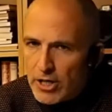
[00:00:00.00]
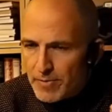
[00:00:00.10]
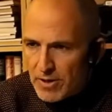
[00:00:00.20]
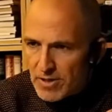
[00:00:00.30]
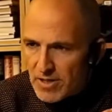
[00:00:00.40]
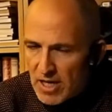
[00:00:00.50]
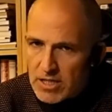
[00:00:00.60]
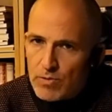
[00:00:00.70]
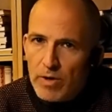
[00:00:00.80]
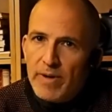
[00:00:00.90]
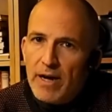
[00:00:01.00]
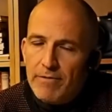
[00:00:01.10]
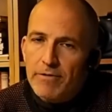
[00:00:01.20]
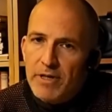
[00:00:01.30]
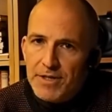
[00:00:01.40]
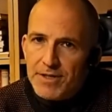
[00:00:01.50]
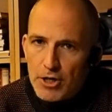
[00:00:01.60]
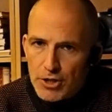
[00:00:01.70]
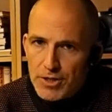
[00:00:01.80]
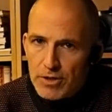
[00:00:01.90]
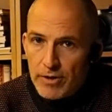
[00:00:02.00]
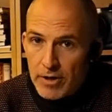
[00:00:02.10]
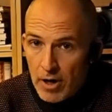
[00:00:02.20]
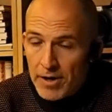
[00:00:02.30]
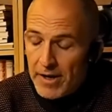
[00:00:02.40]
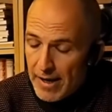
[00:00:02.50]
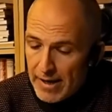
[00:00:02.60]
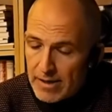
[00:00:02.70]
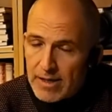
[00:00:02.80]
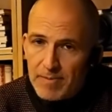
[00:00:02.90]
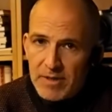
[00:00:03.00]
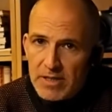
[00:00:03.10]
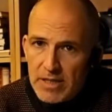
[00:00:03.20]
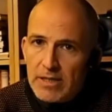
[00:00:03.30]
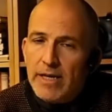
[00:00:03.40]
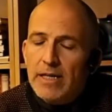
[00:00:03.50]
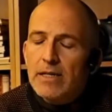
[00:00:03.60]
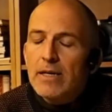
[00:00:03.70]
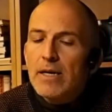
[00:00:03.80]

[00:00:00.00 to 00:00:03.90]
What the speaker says: because that's where we have the real discussions going on in depth and detail.